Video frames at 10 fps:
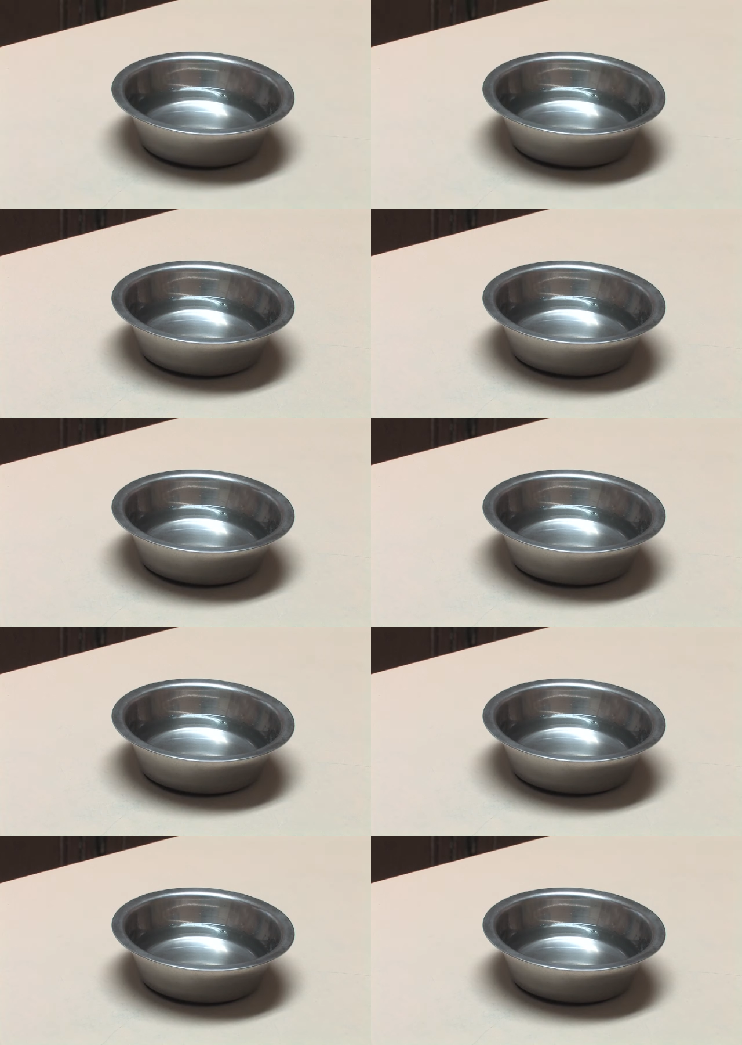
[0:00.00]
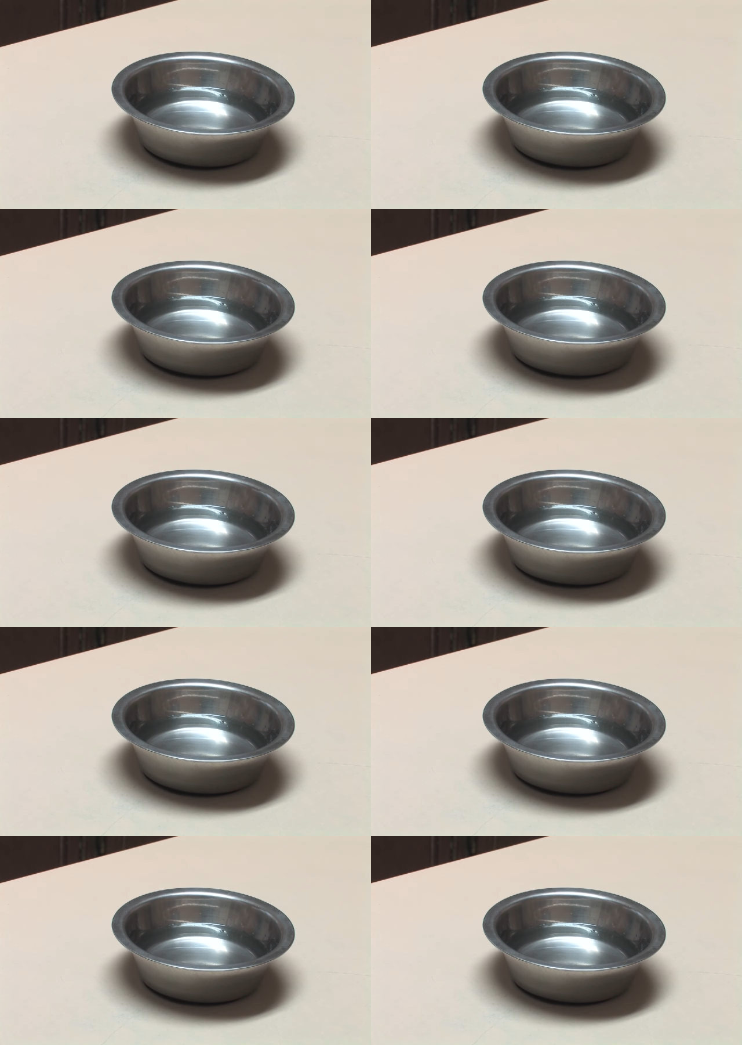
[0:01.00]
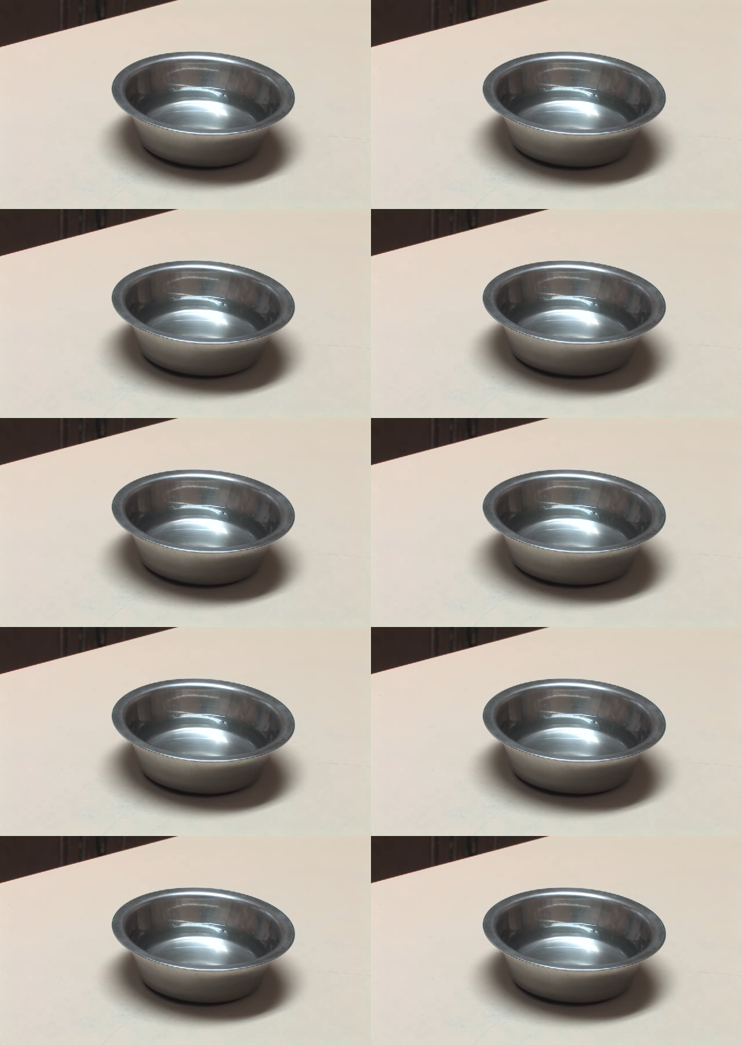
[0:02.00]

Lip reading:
Nobody's mouth can be seen.